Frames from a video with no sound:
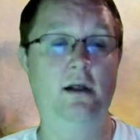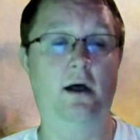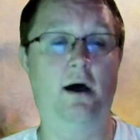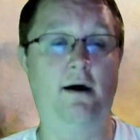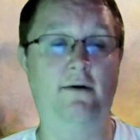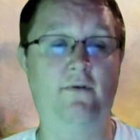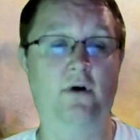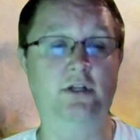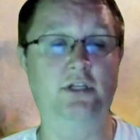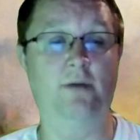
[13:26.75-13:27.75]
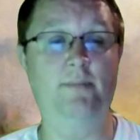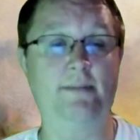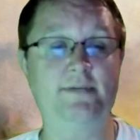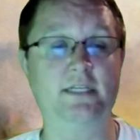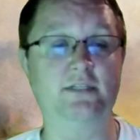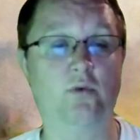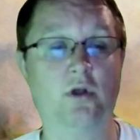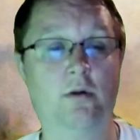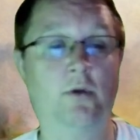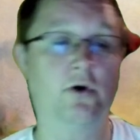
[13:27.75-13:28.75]
of Jean Baptiste
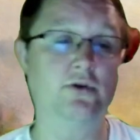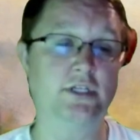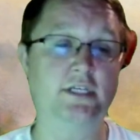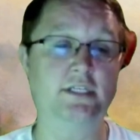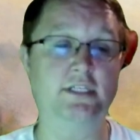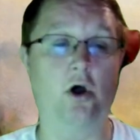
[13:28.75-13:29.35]
Willermoz's